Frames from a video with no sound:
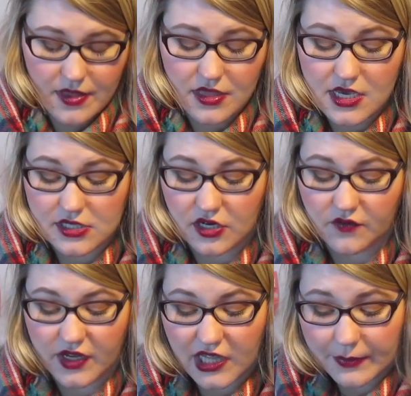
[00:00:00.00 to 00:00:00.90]
These are
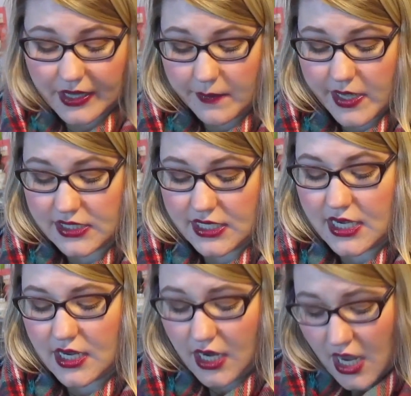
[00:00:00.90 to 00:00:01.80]
really
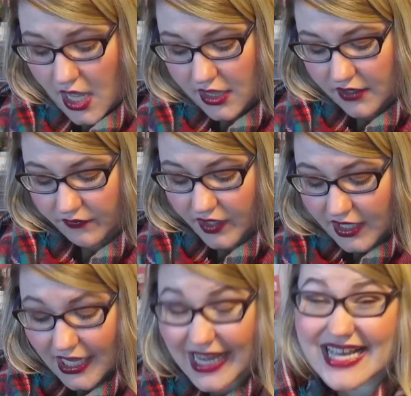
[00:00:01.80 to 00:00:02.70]
pigmented. They're
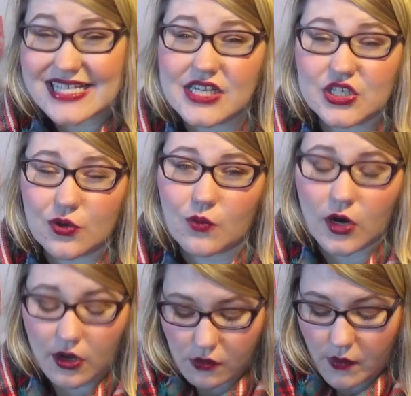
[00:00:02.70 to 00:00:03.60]
really easy to
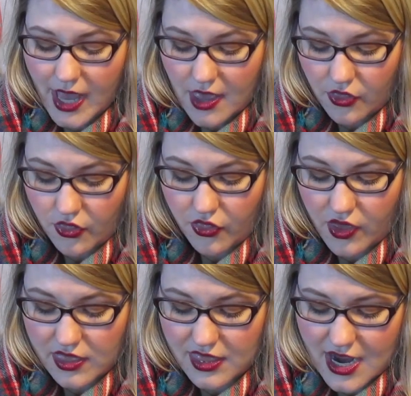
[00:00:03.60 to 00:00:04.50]
work with.
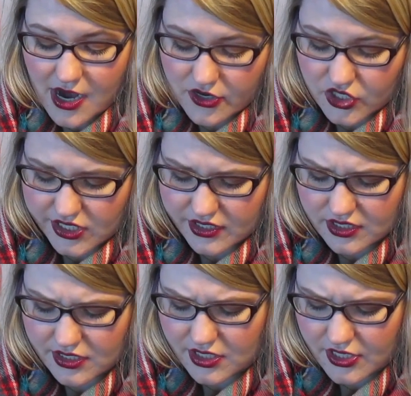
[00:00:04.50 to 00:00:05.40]
They're
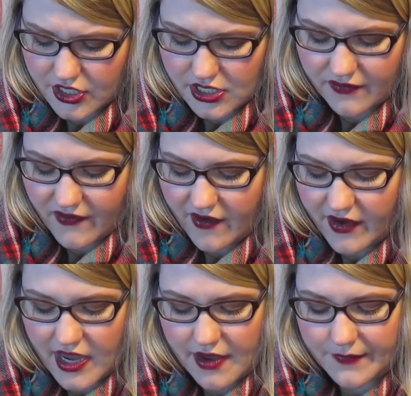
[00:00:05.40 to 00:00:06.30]
just
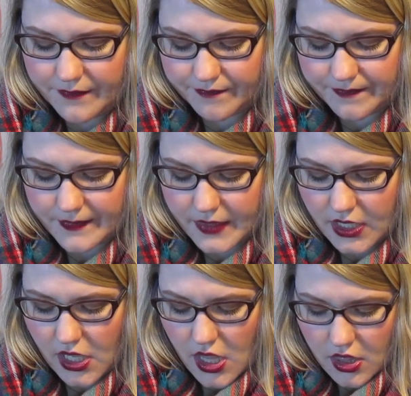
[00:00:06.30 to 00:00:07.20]
very
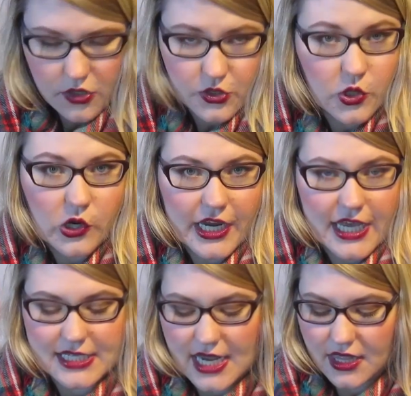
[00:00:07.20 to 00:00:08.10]

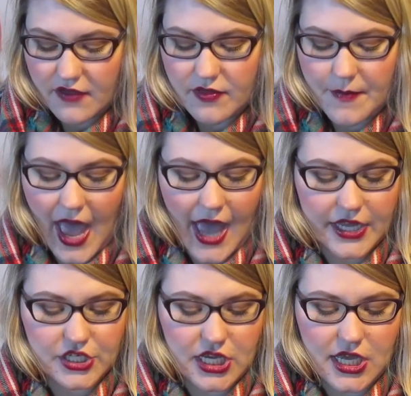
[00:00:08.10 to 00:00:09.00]
luxurious, and I love the
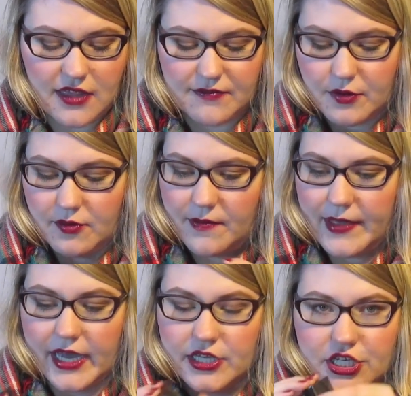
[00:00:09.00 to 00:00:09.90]
packaging. I love Burberry
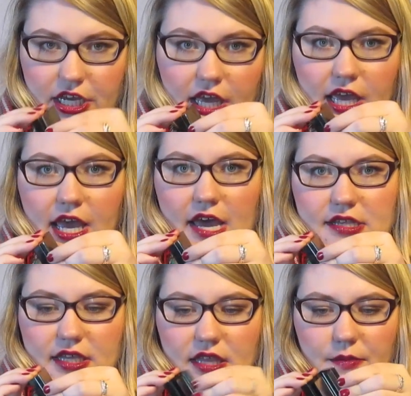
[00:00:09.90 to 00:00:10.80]
packaging. I
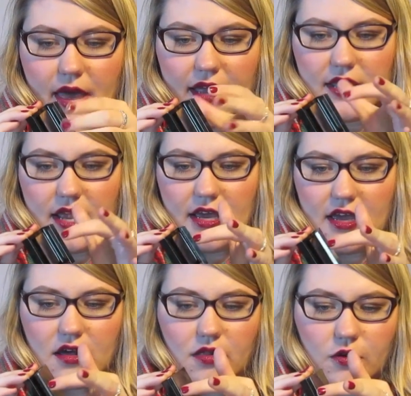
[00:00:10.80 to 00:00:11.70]
like the
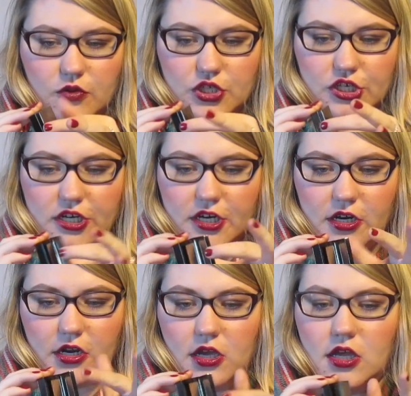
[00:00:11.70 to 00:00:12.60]
magnetic
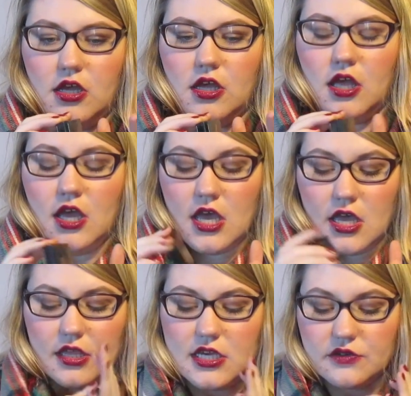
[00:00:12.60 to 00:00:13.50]
closure.
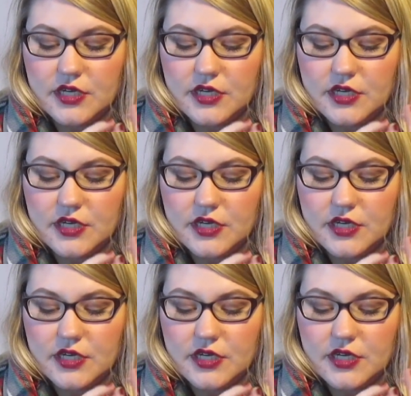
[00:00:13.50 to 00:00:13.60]
These